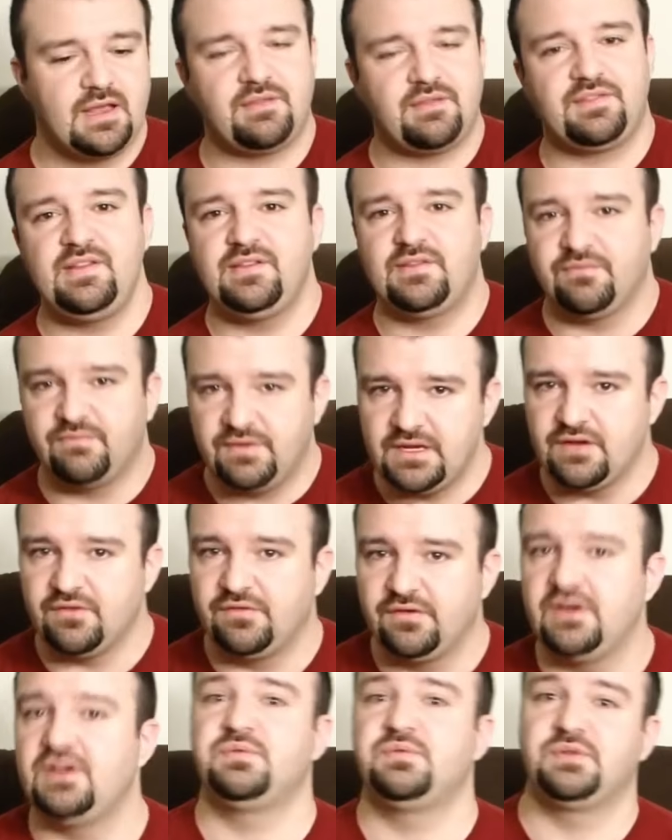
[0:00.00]
I've seen some video
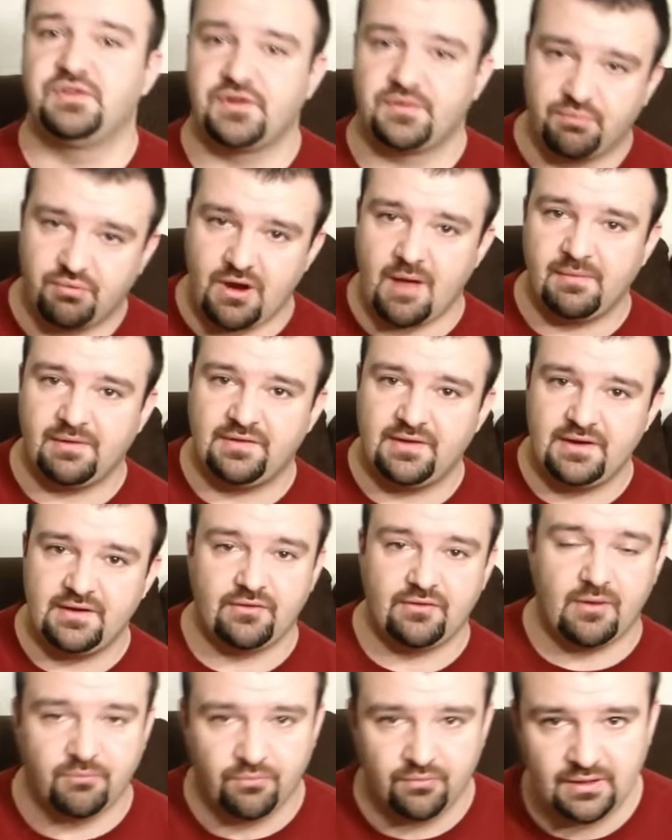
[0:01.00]
footage which looked promising,
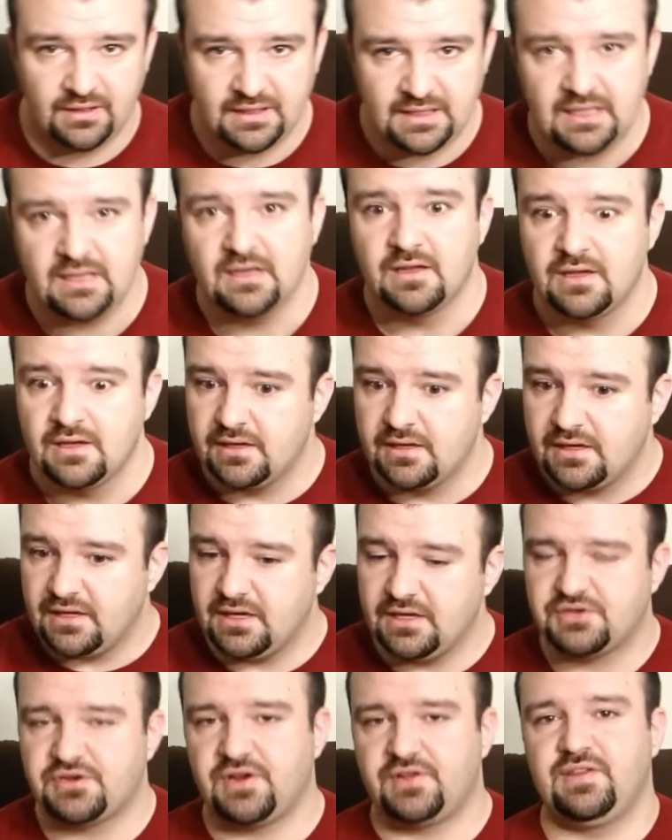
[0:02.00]
so I'm really
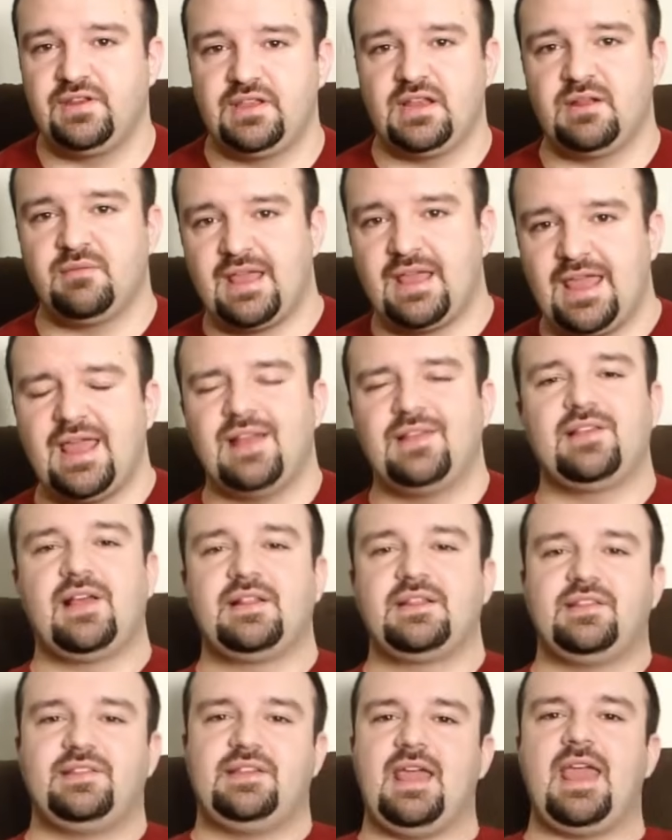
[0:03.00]
interested in getting my hands
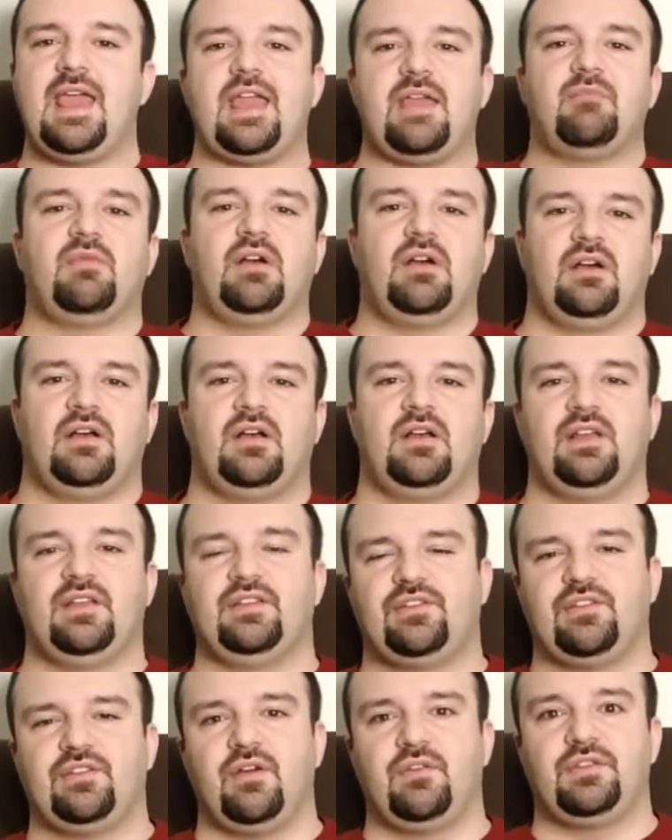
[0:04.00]
on this game. Uh,
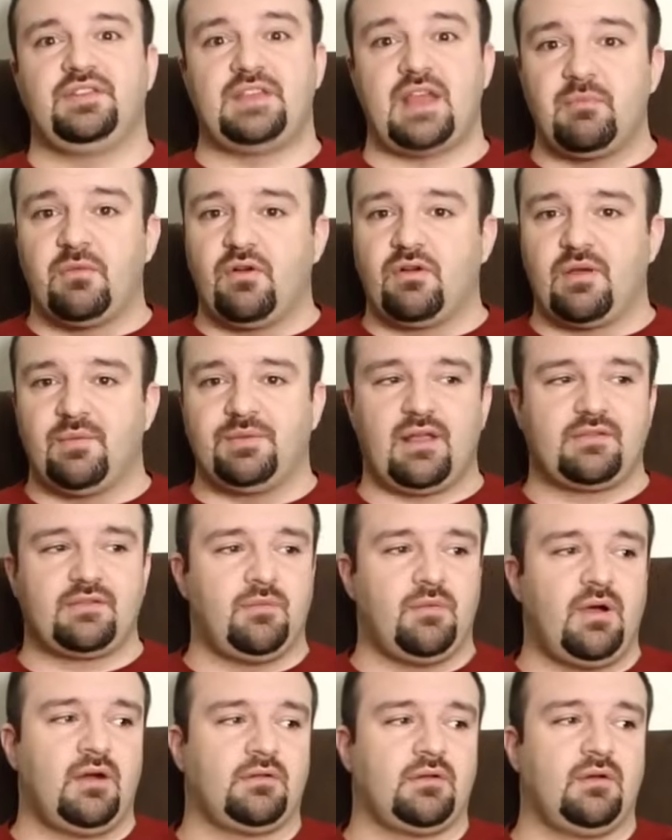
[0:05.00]
and so the demo comes out
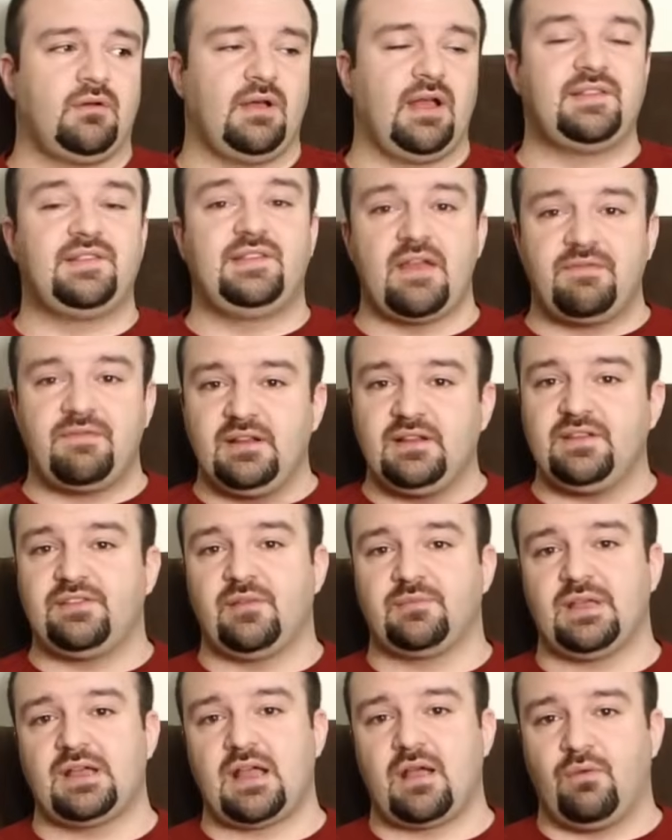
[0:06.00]
tomorrow. It's definitely
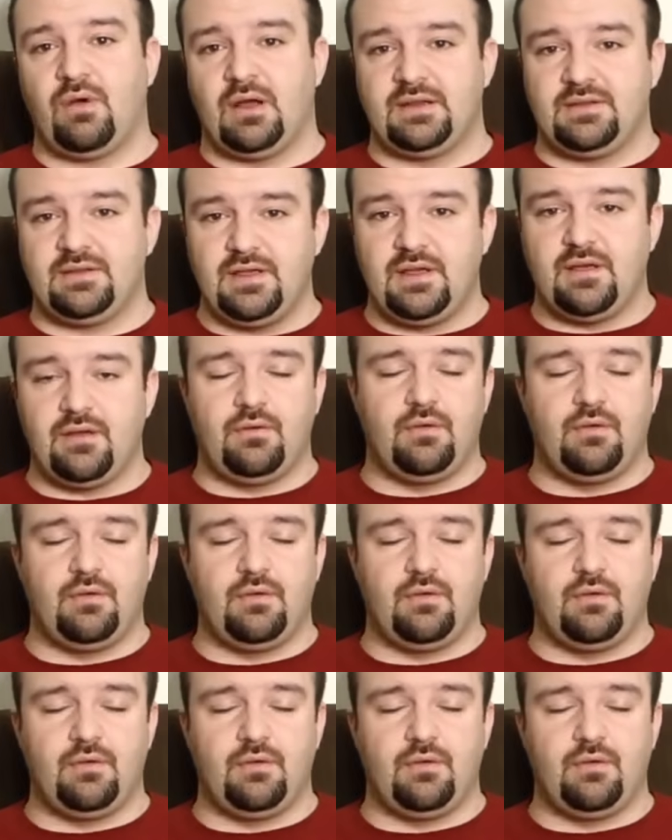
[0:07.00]
something I want to do.